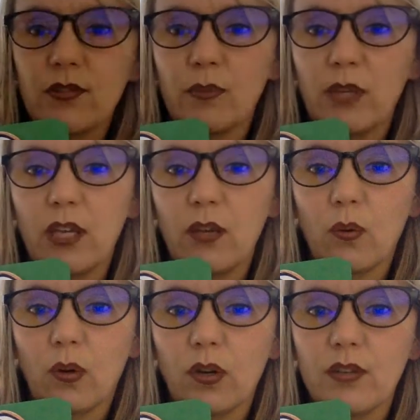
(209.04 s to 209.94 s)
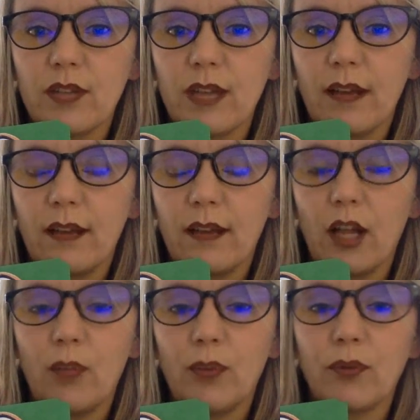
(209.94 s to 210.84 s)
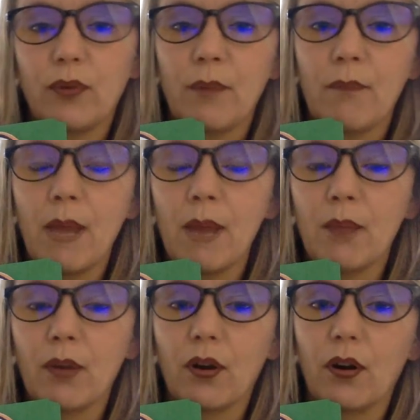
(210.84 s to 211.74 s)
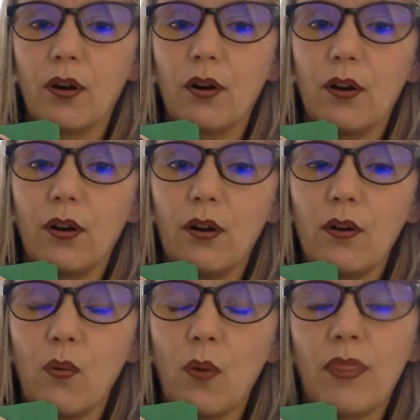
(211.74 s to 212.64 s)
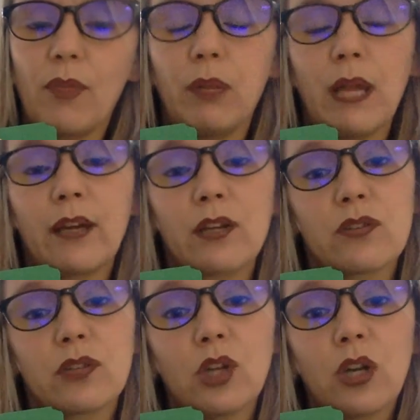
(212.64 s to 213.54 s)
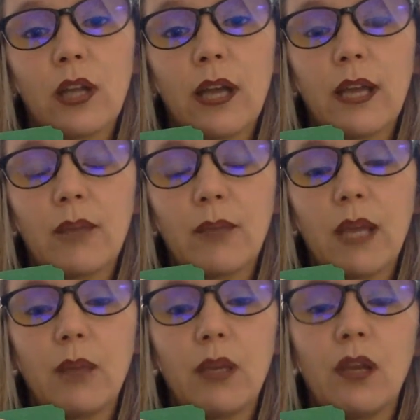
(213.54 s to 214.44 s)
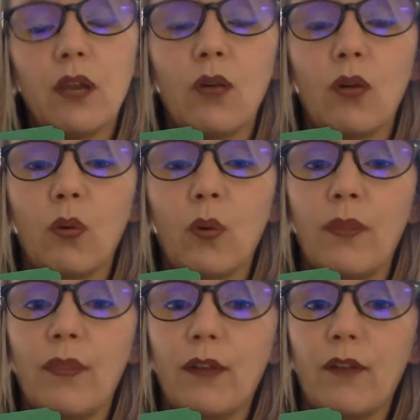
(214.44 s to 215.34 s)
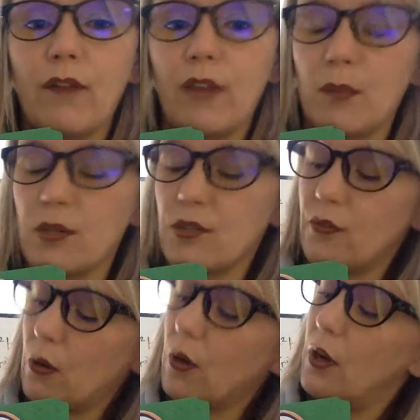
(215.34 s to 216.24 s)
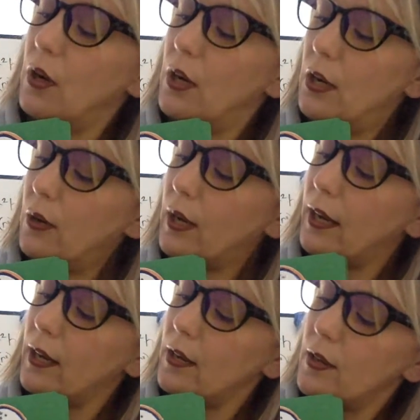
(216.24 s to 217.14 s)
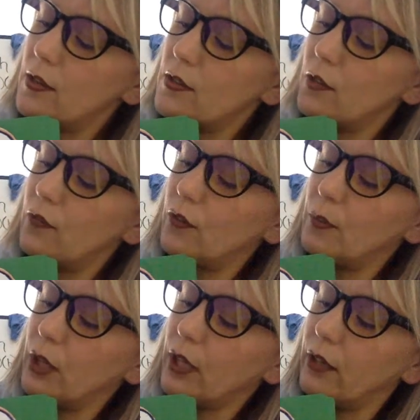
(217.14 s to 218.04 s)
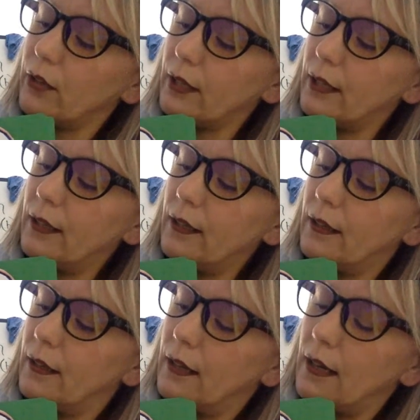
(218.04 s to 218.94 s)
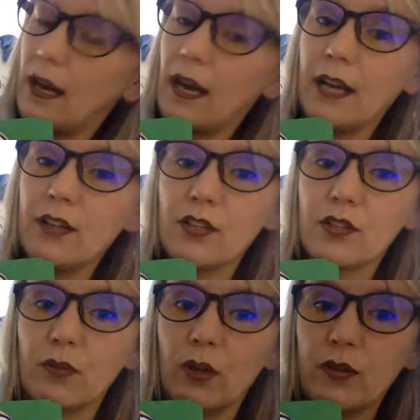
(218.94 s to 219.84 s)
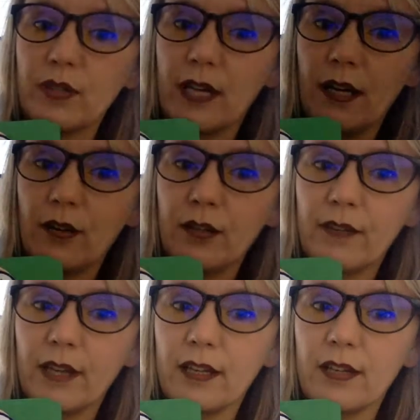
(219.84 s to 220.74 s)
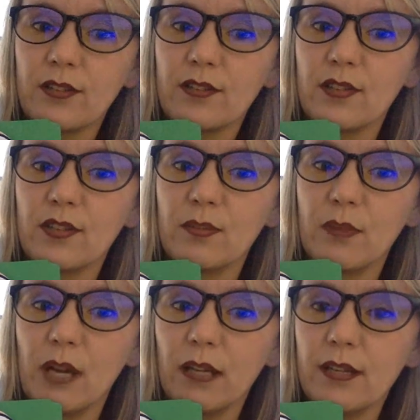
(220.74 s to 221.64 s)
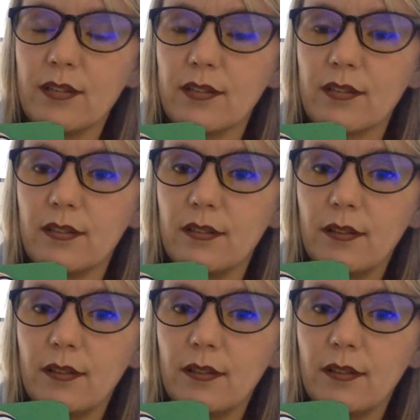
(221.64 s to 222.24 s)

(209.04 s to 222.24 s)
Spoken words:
some keywords that help you remember what the planets look like maybe, or what they're famous for. Okay, so for Mercury, I just wrote down that it is the smallest